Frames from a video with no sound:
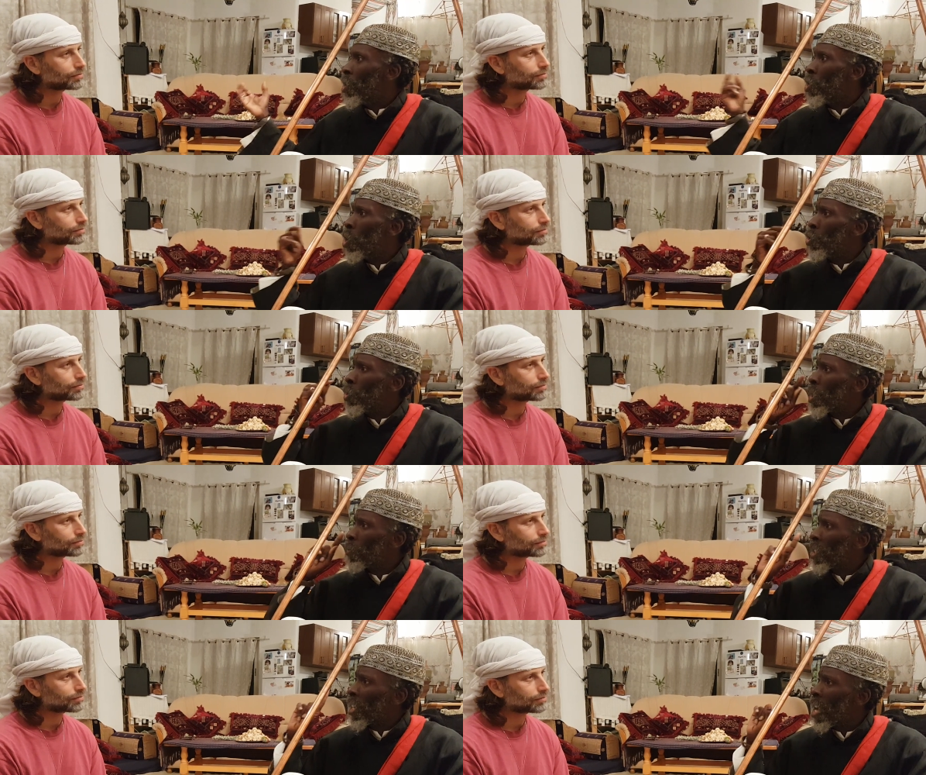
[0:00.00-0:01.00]
Speaker 1: No, you
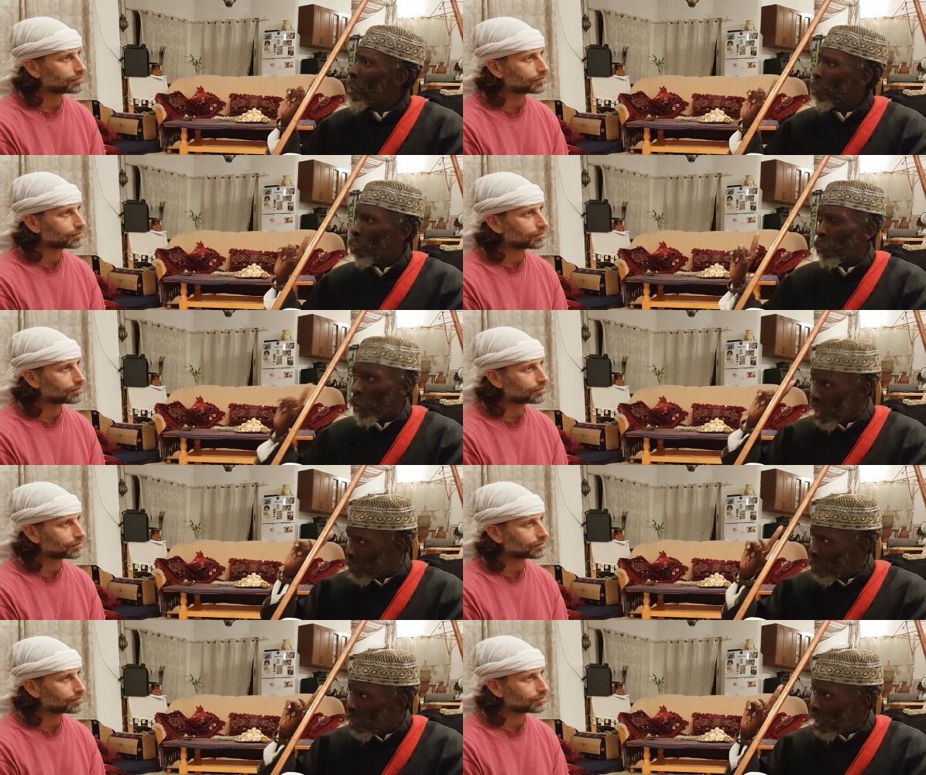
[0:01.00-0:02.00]
just became, for
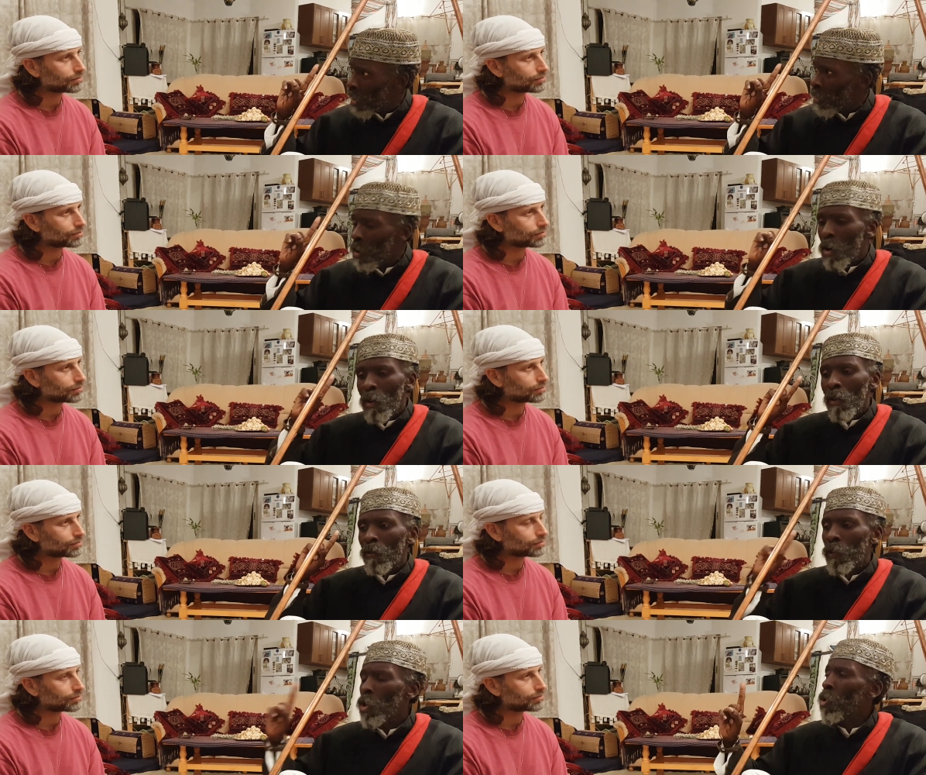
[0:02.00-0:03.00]
number one,
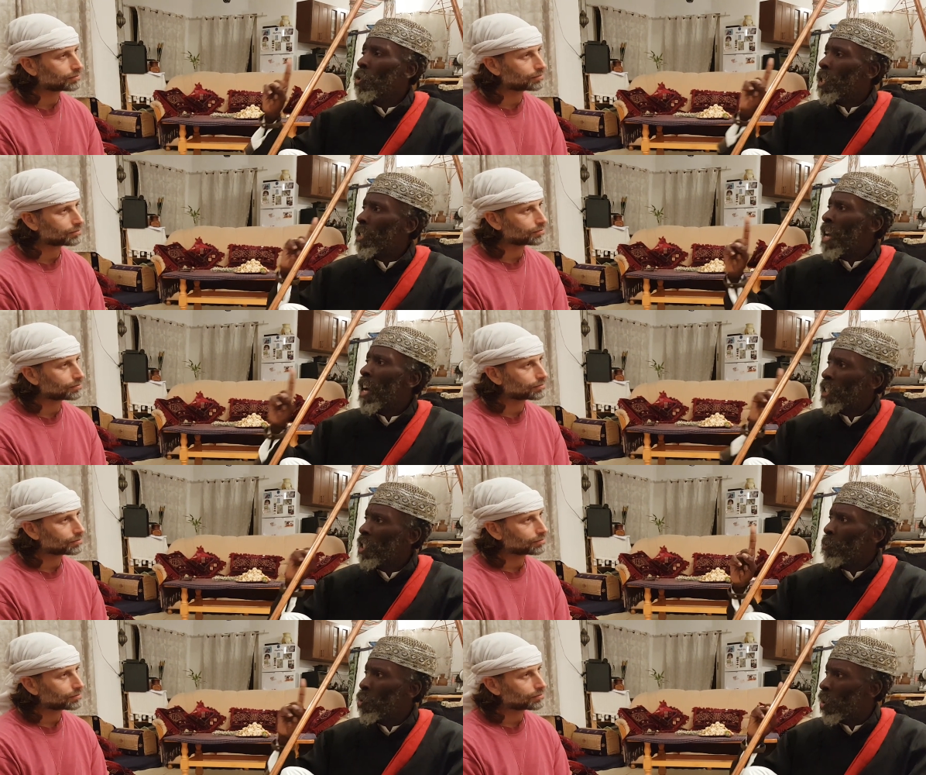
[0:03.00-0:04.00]
food does not
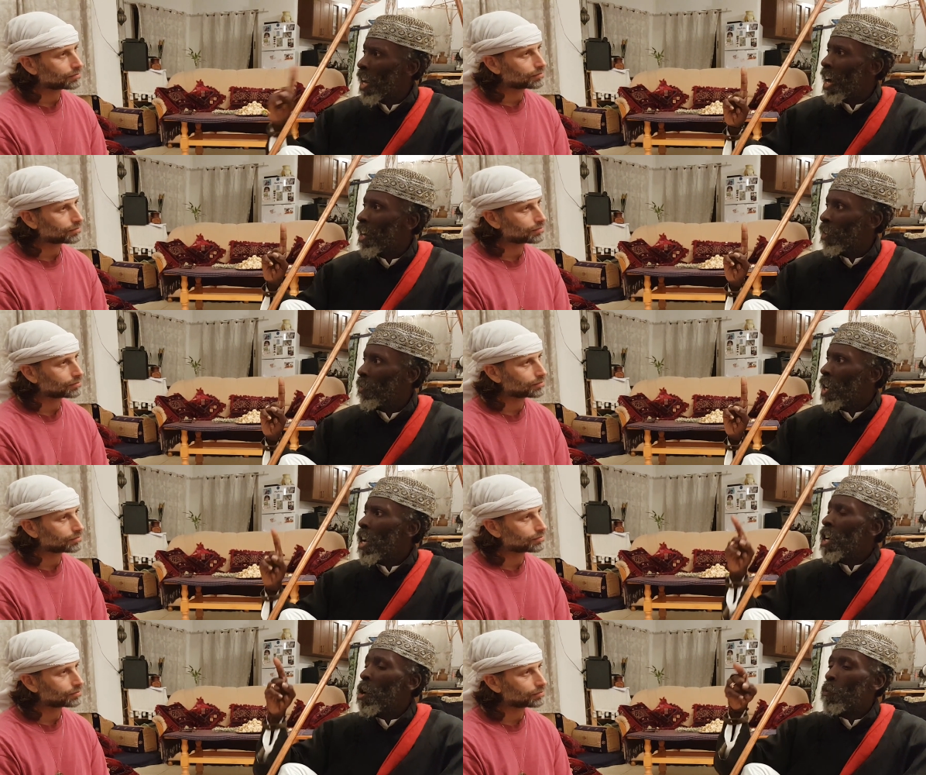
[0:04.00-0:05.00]
keep you alive.
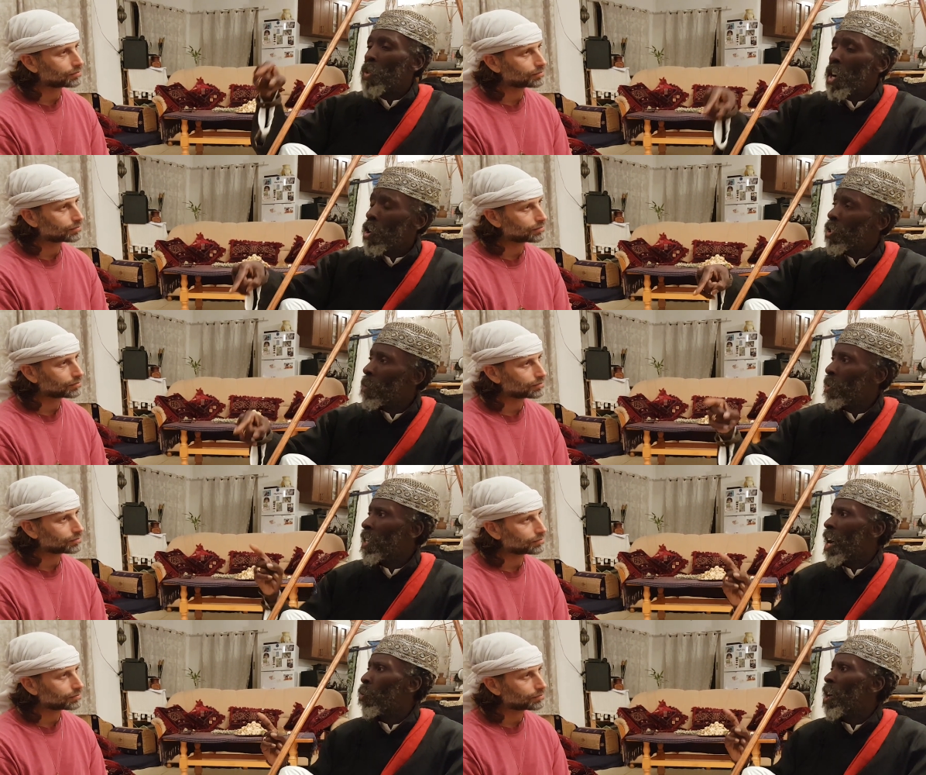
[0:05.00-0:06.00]
It appears to be
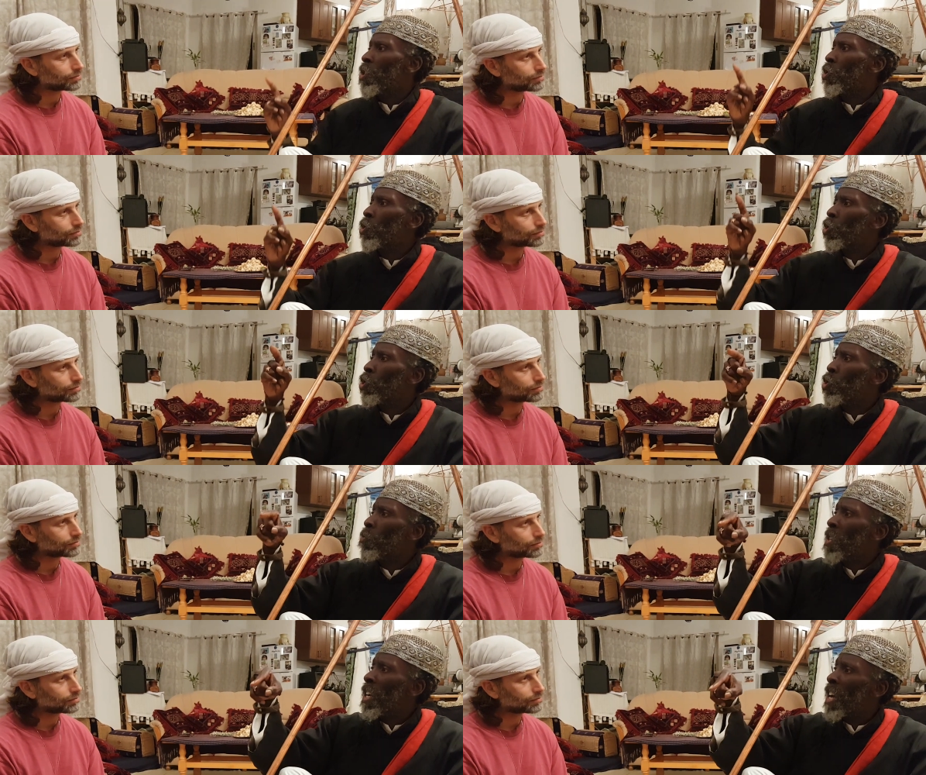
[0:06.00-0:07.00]
that way due to you
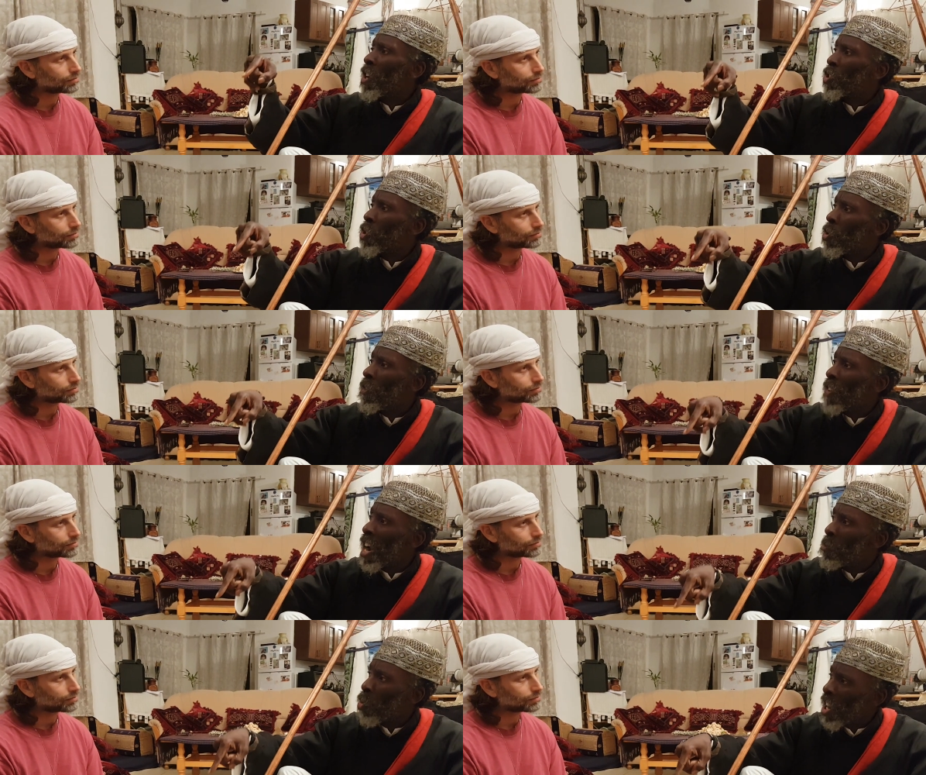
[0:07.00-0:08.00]
being at a certain
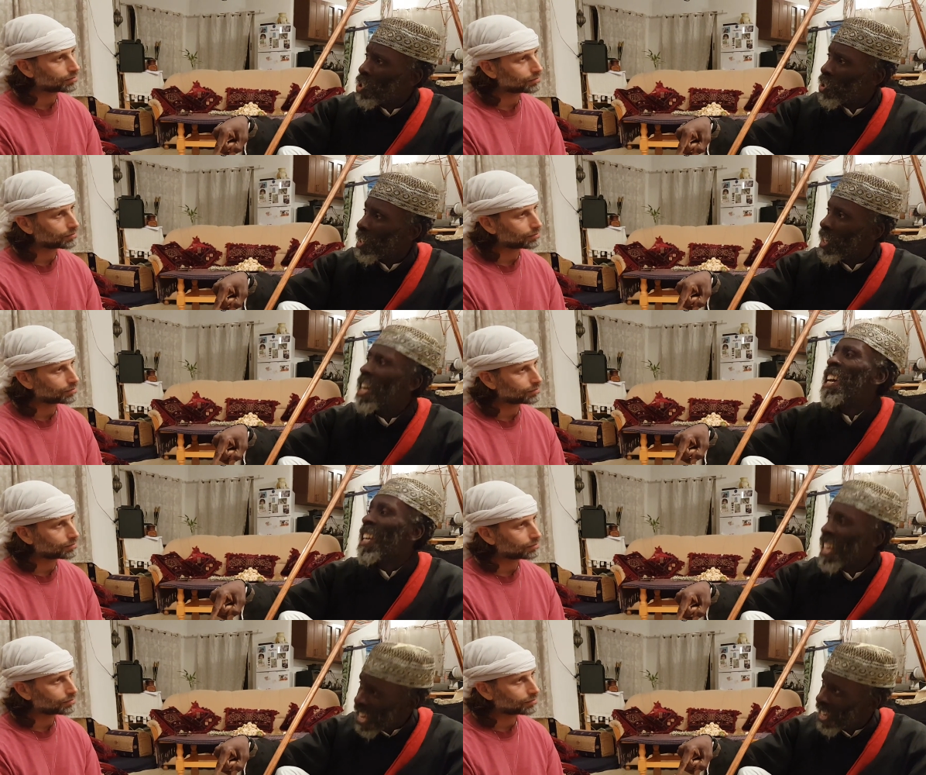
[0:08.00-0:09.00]
vibration.
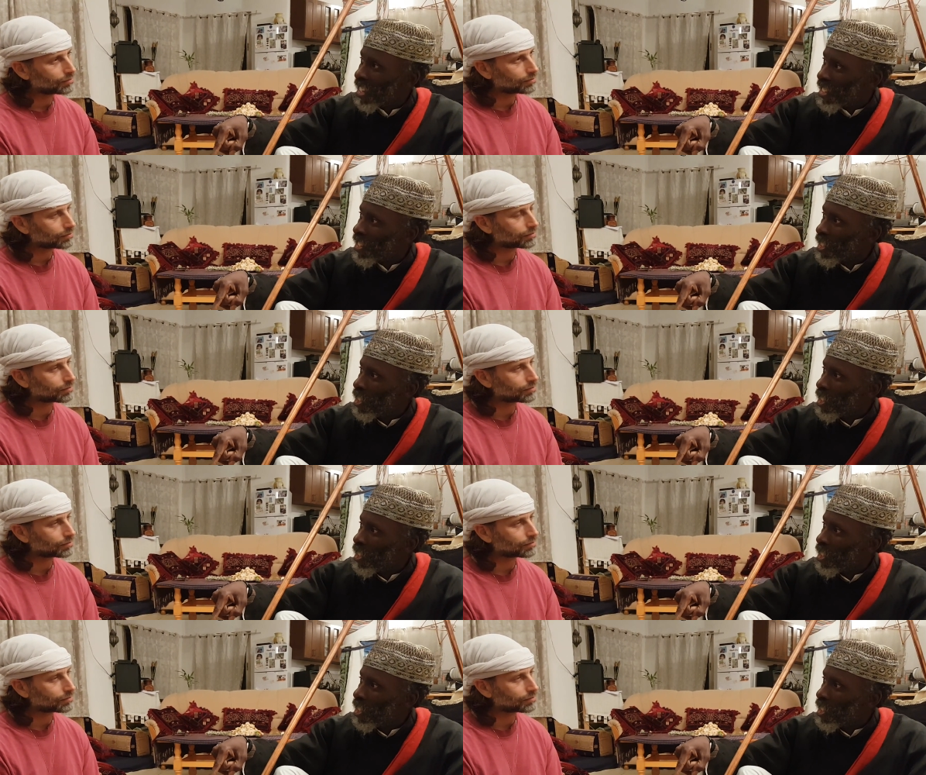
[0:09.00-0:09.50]
It is.